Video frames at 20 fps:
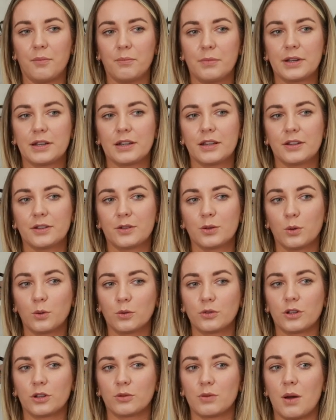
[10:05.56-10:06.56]
Because
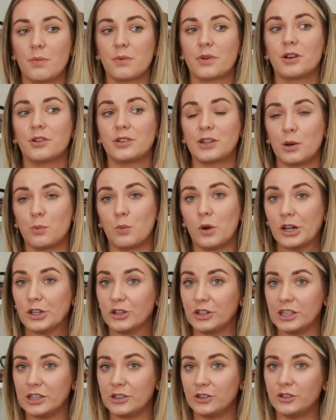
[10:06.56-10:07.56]
also as well, because they're white
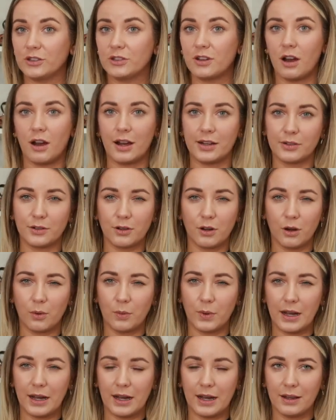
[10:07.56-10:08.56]
jeans, you kind of got to
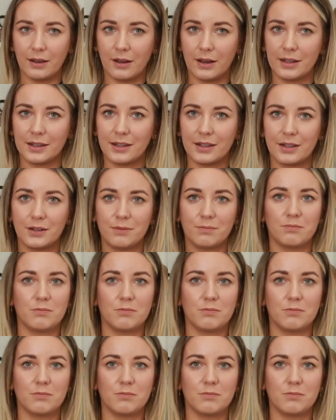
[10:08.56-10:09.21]
wear like